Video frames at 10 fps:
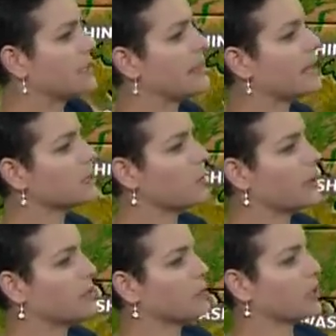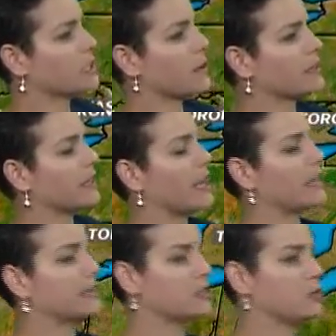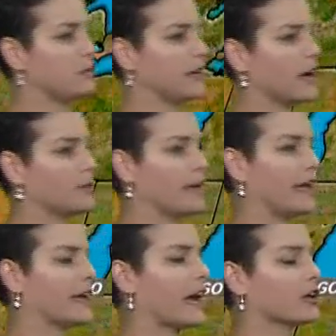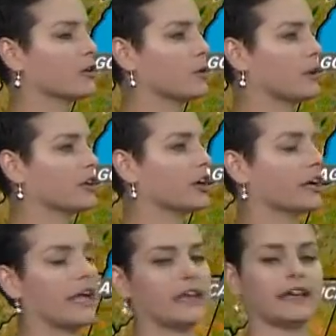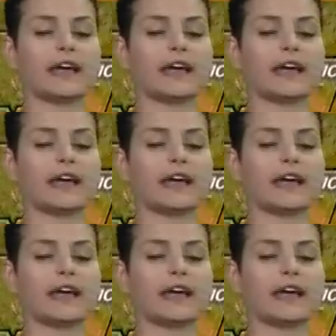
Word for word: And that's when we're expecting it to become a Category 1 hurricane.